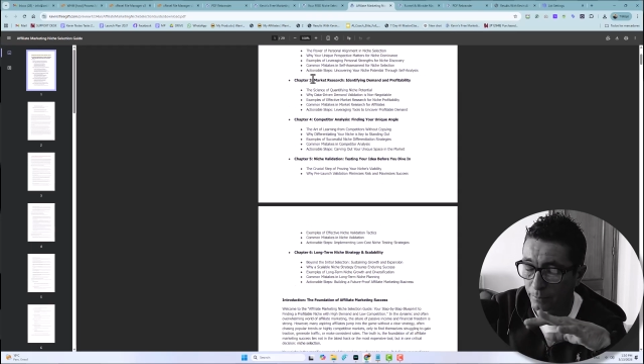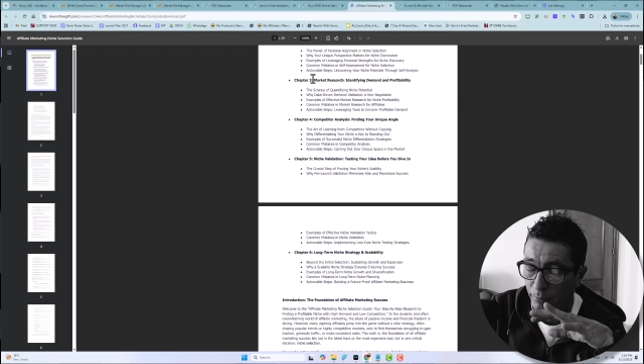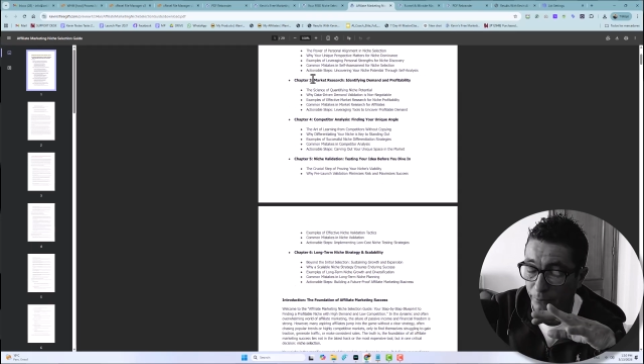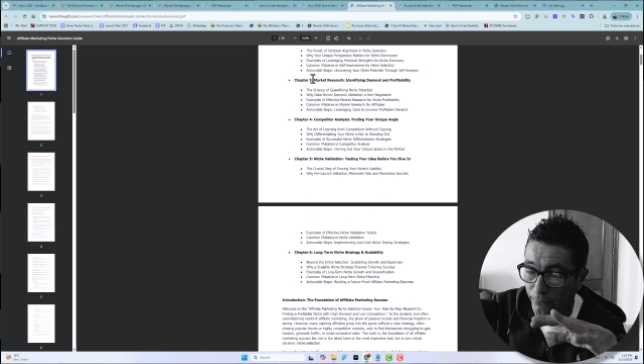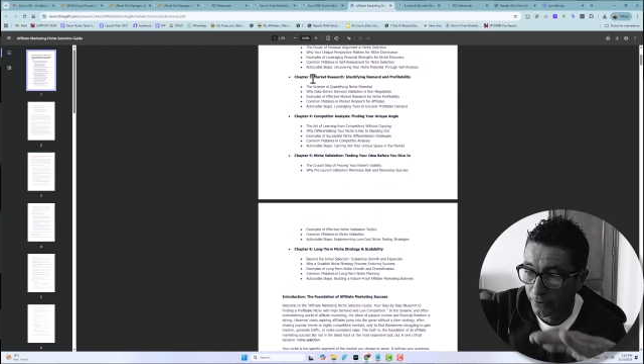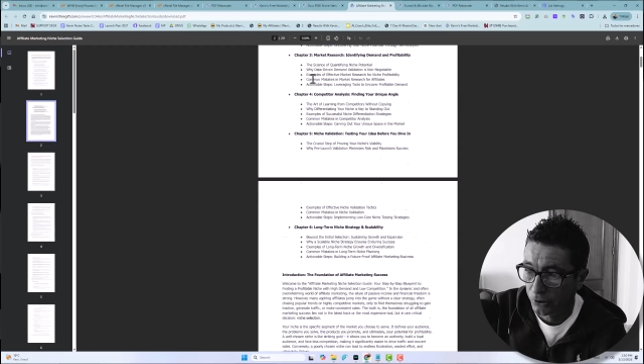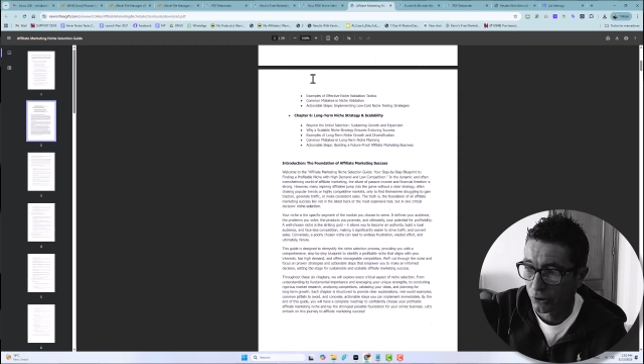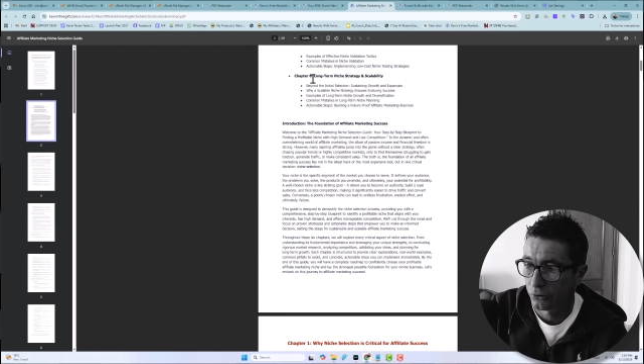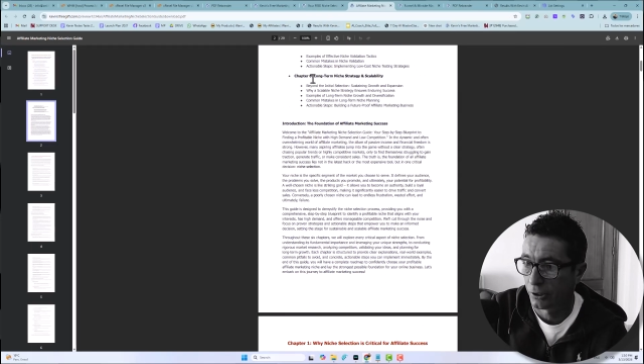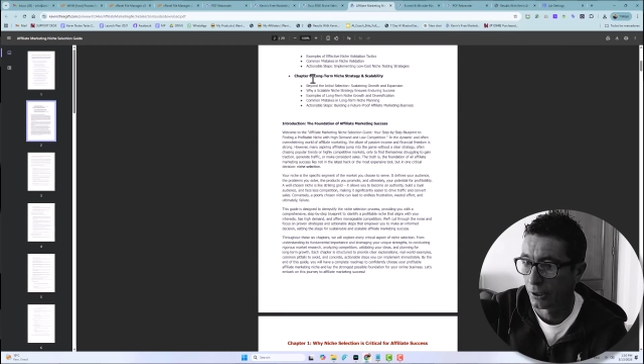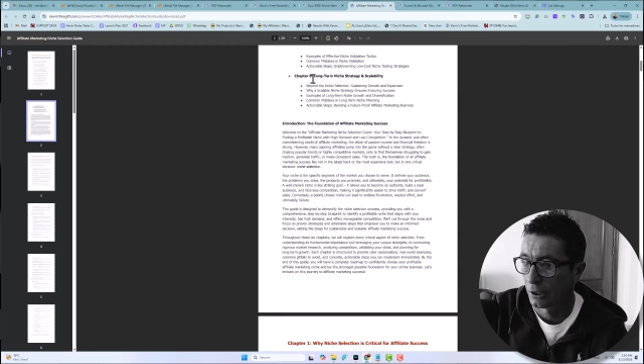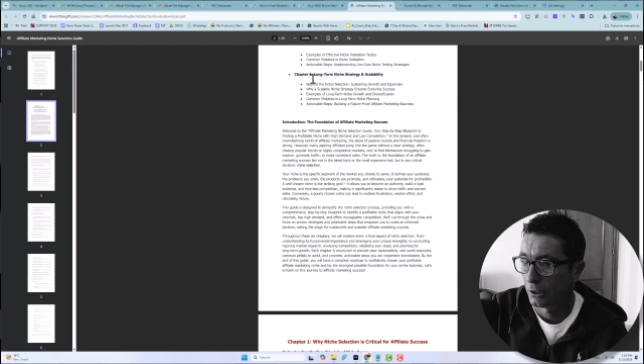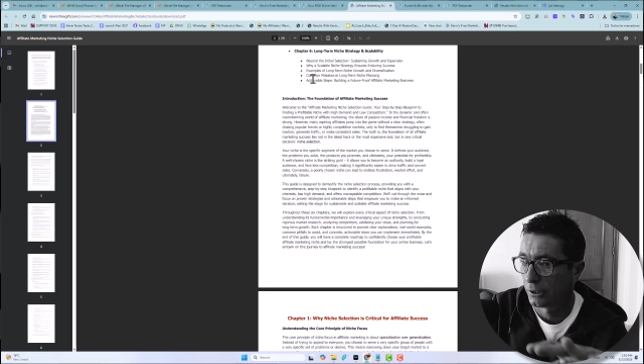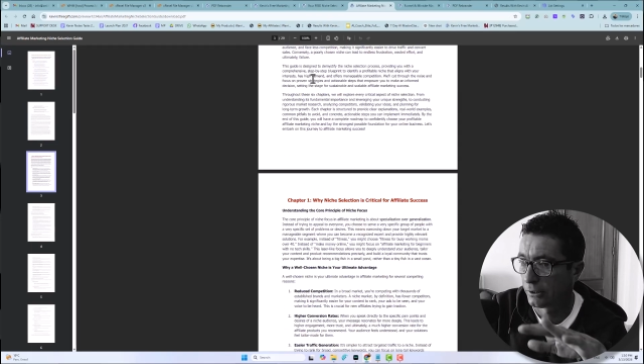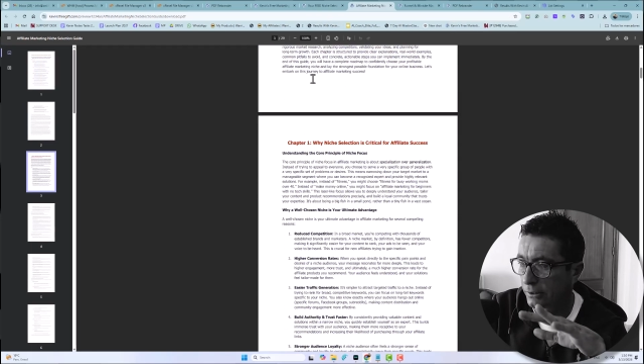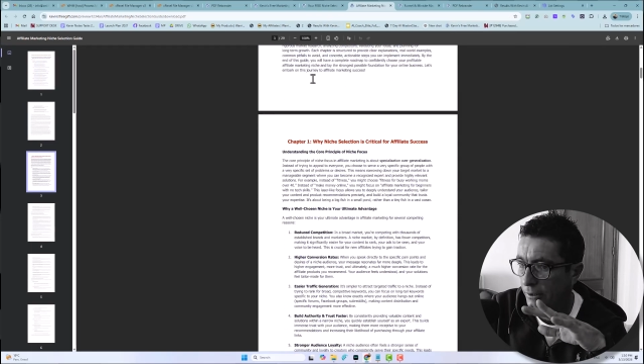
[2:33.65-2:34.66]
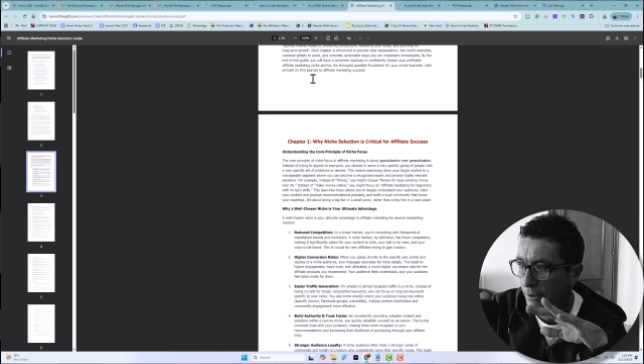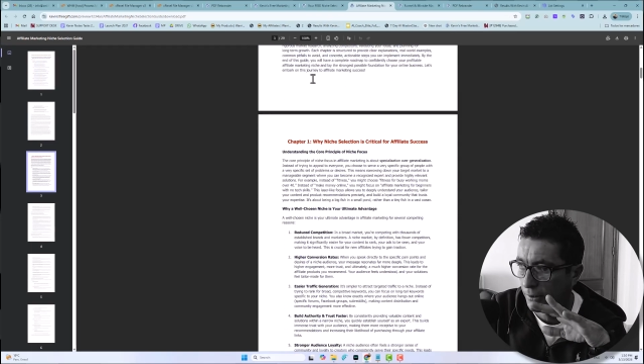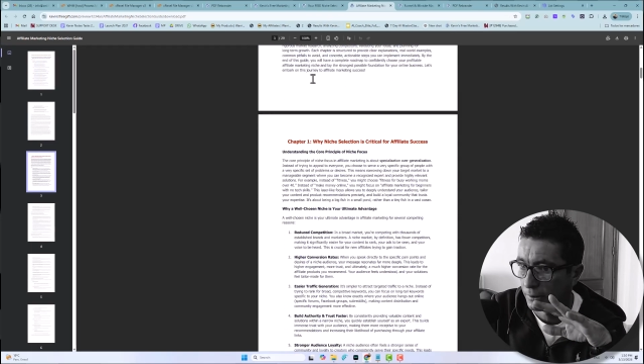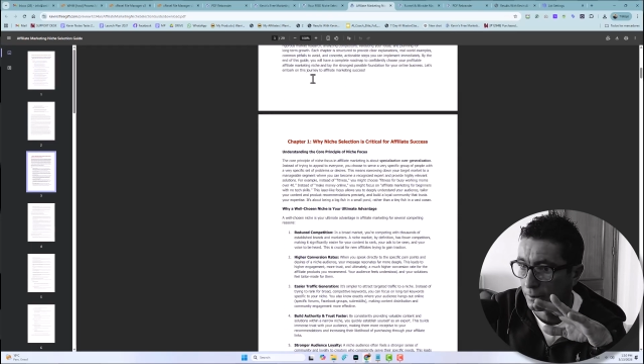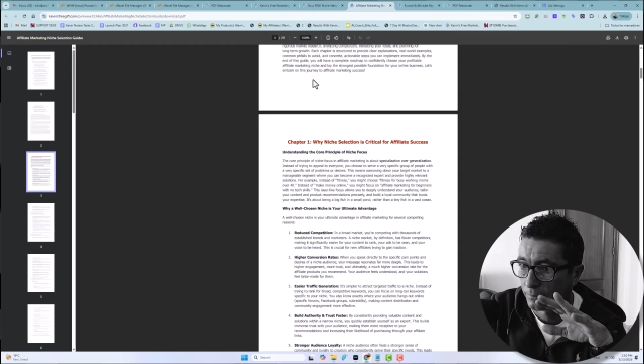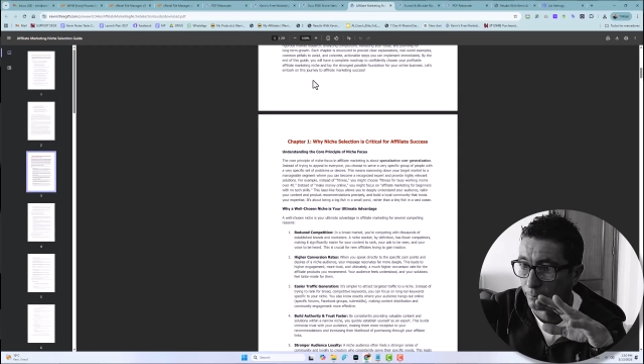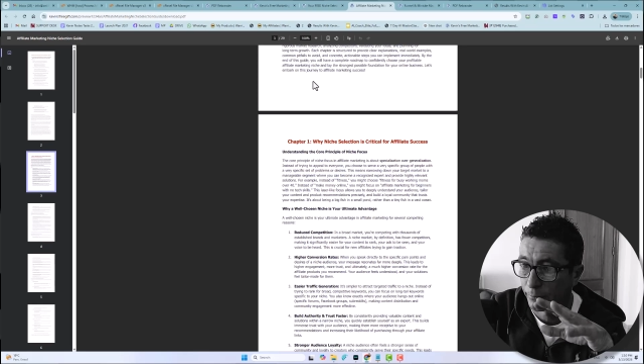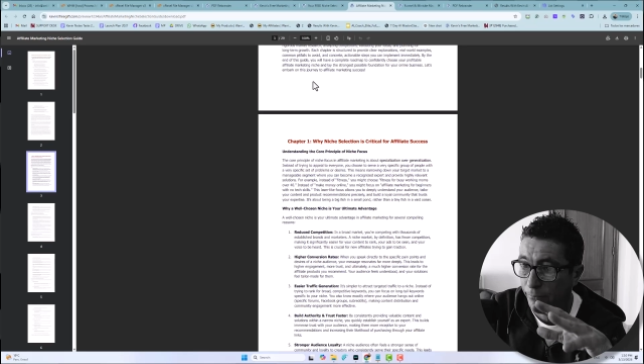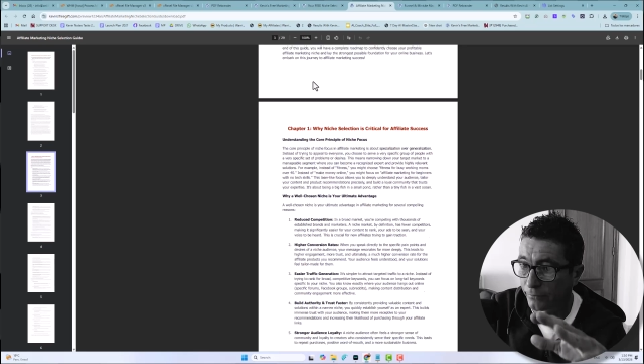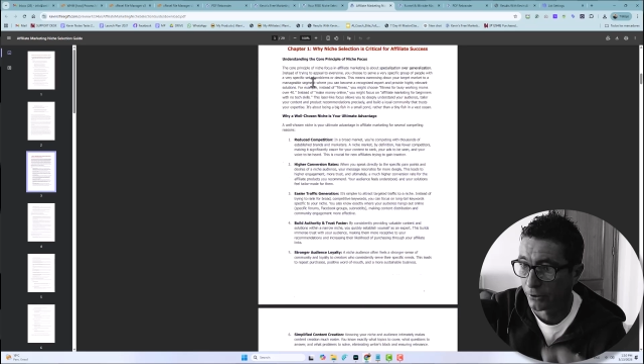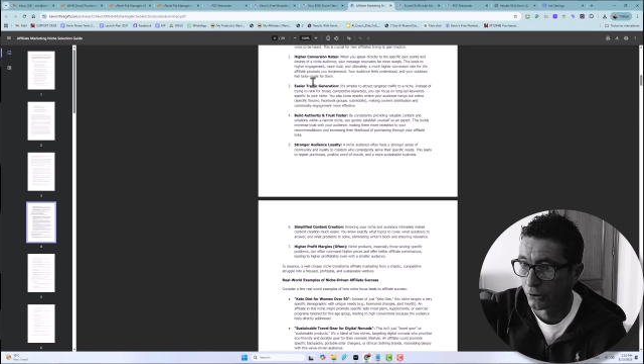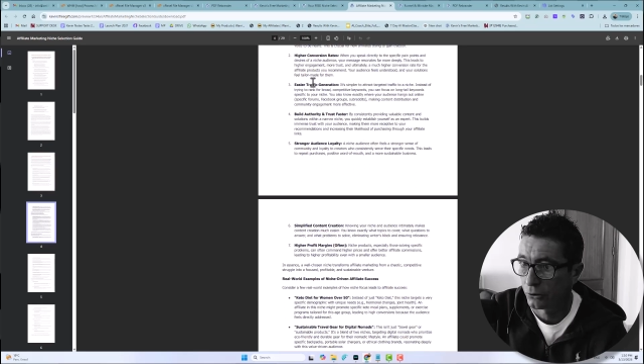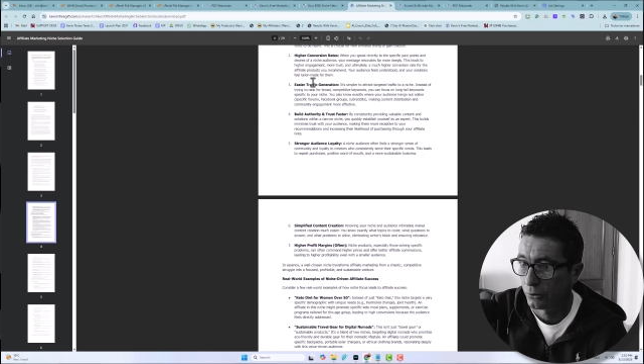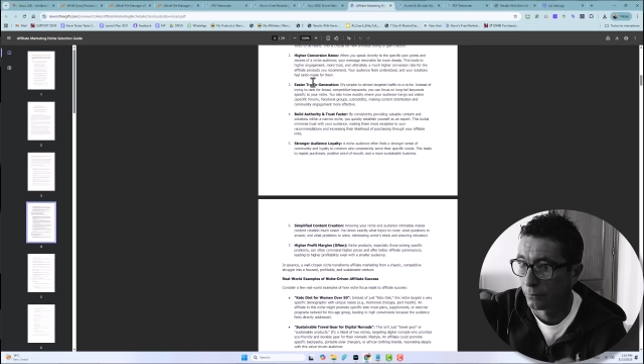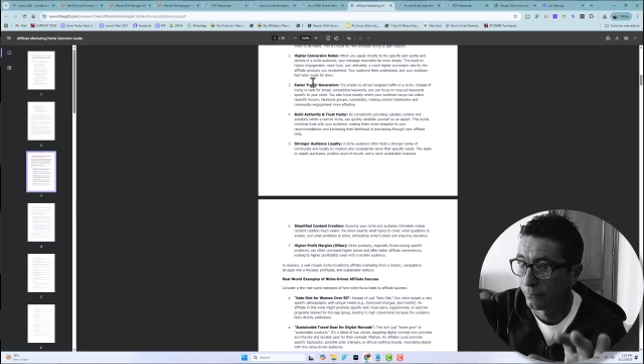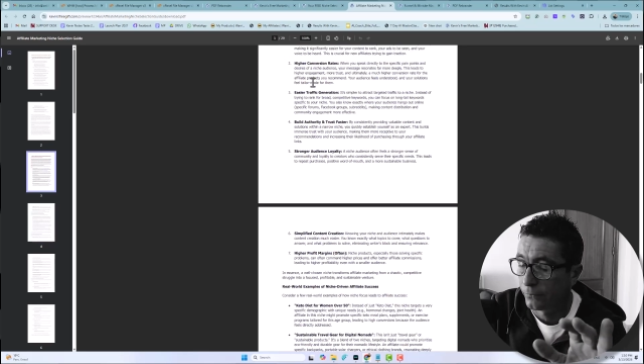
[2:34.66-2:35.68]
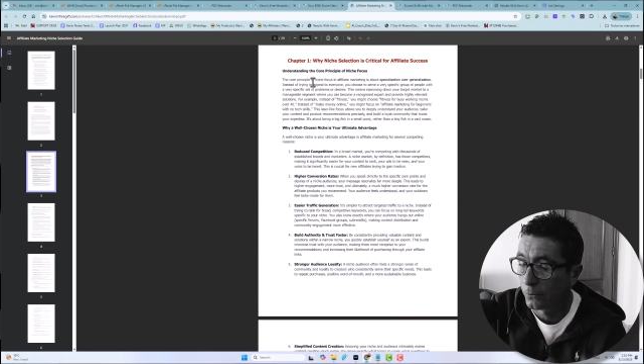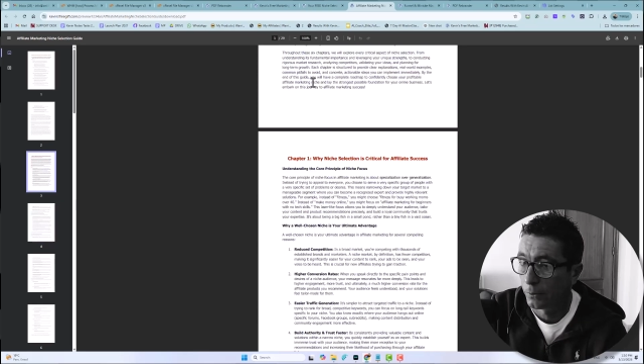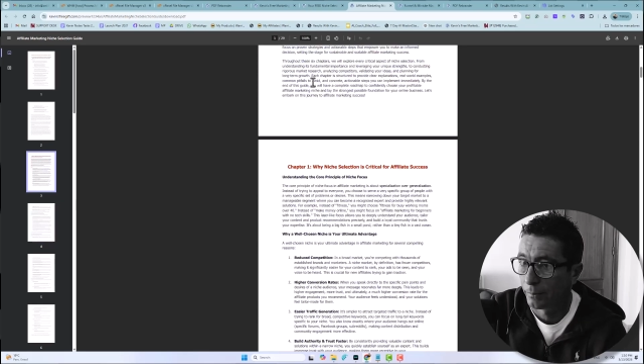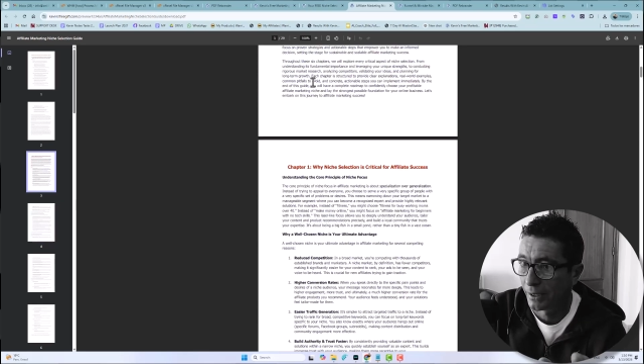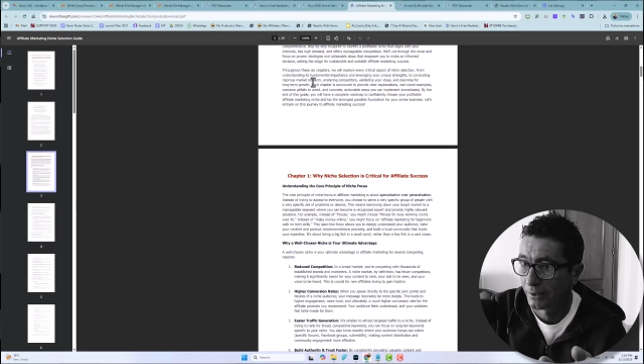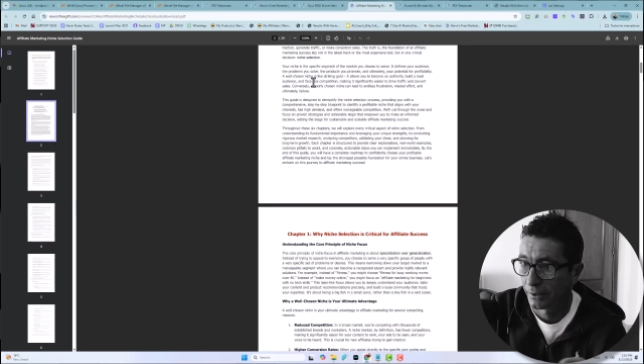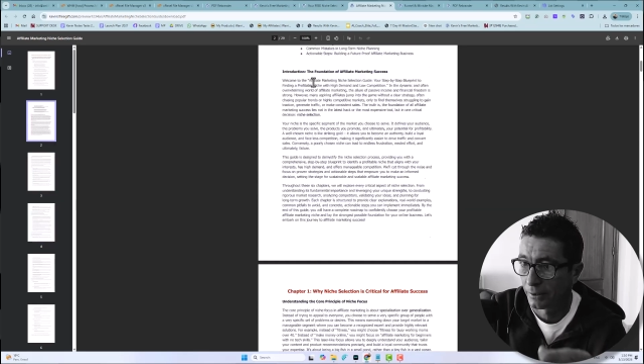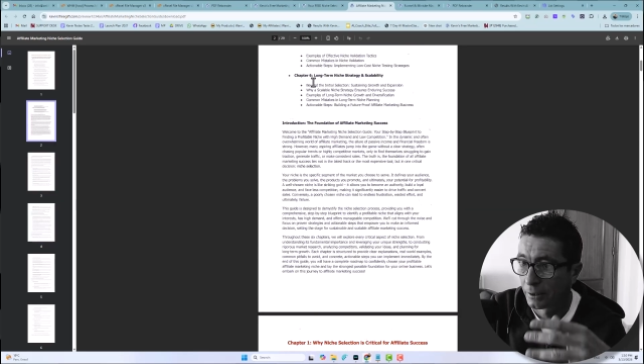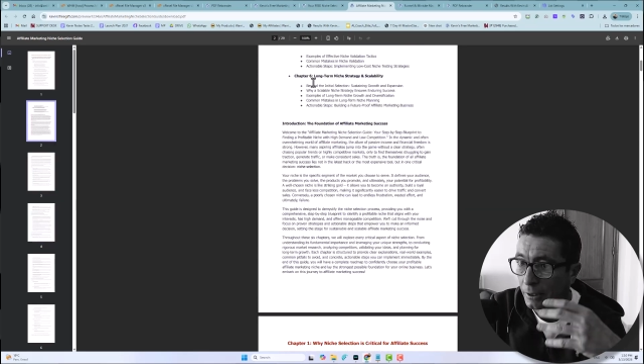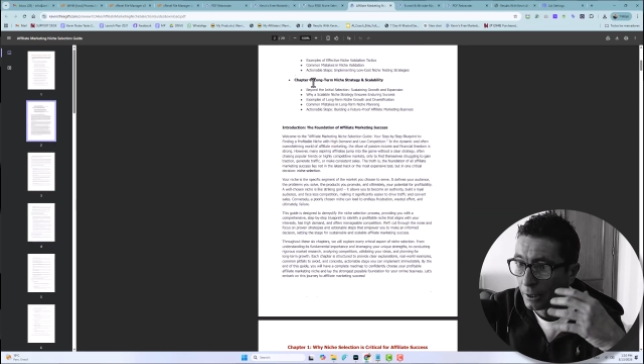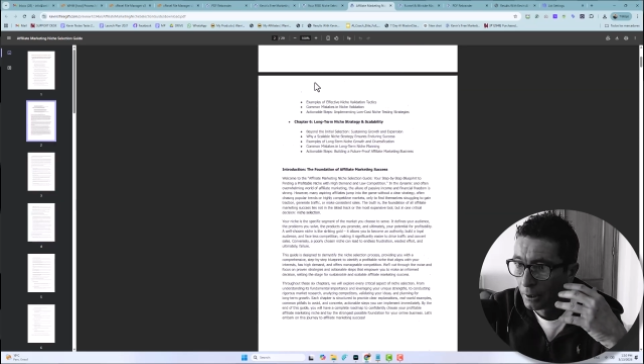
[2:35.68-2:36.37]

professional content, professional formatting,